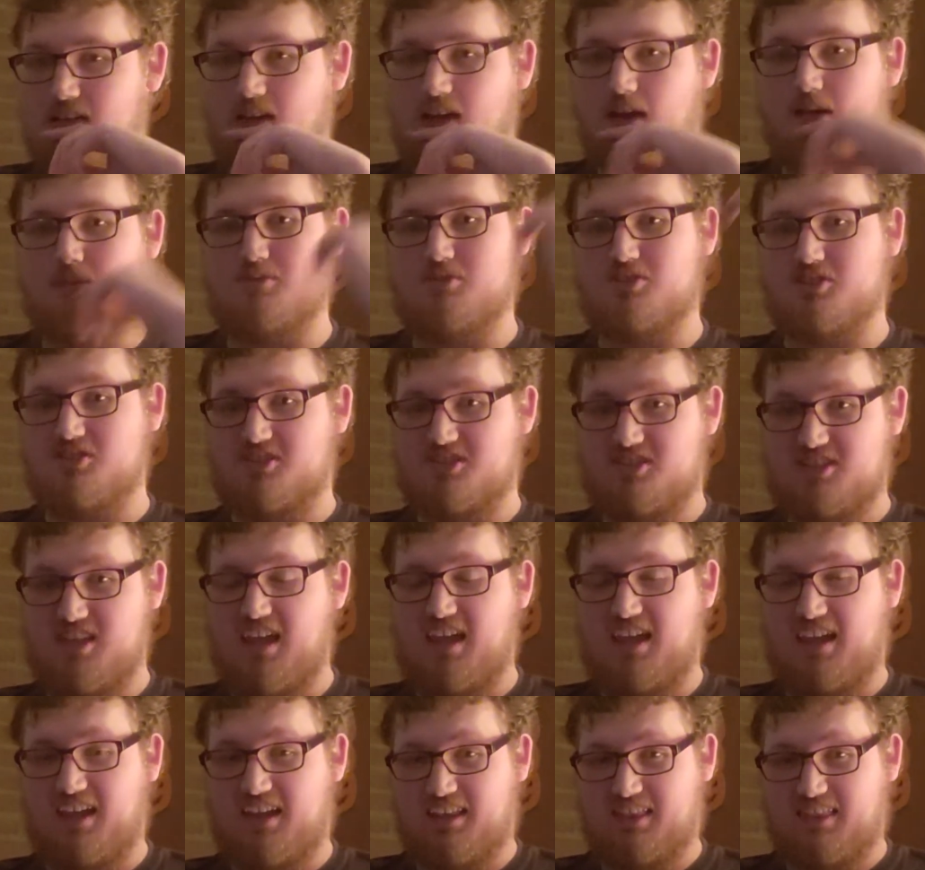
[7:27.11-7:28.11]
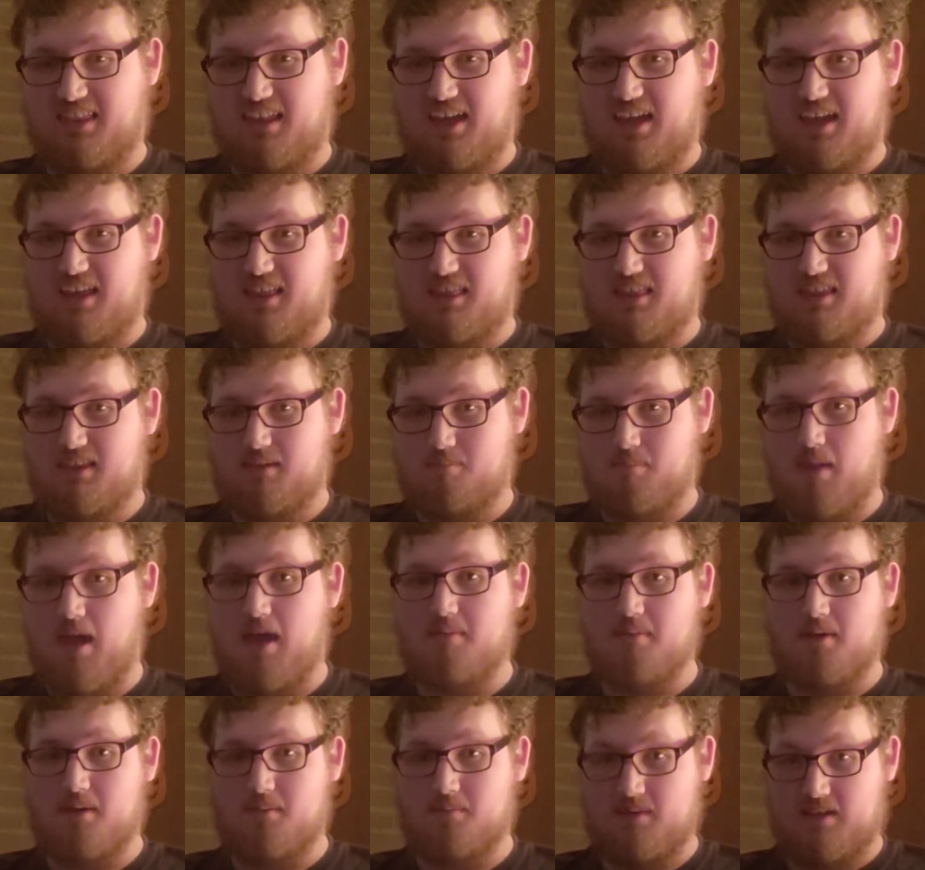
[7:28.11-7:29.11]
I'm just saying that
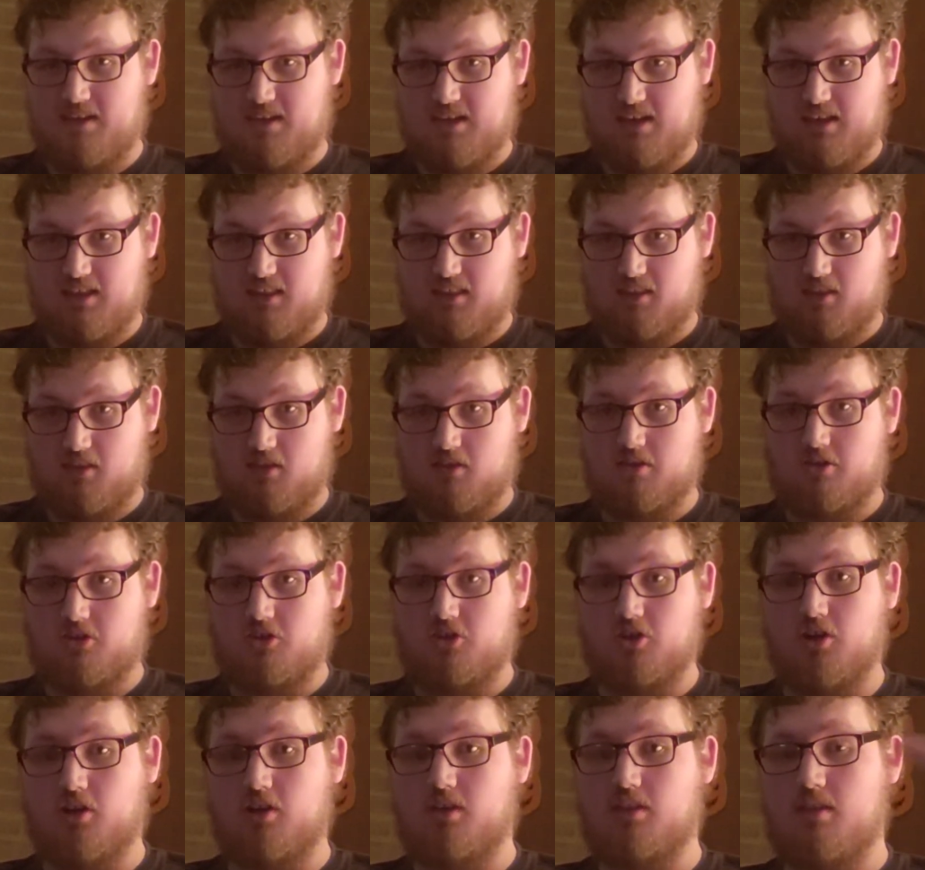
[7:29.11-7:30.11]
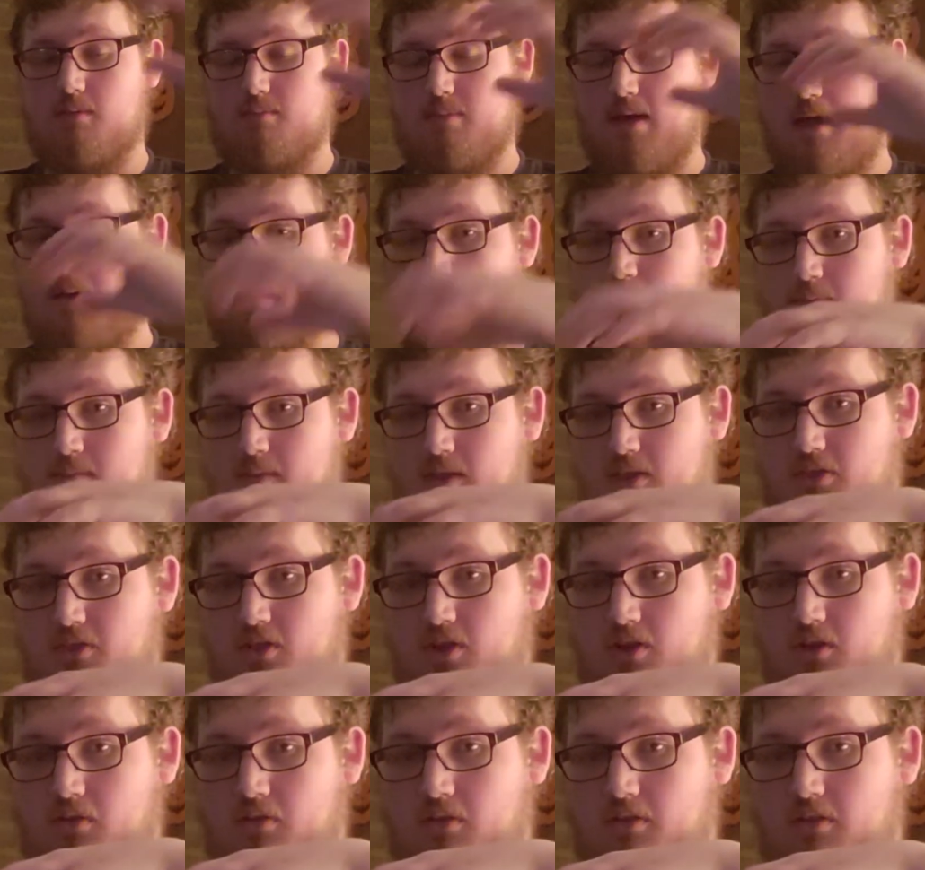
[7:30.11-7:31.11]
Batman Begins took the Batman
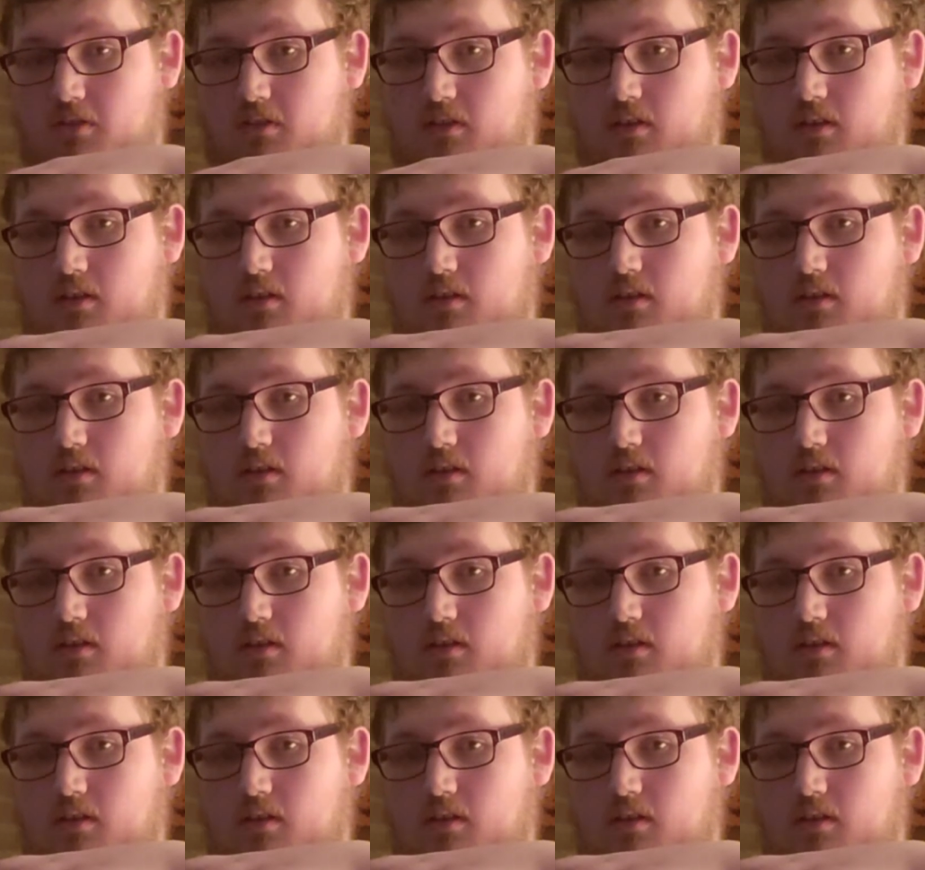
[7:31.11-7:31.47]
mythos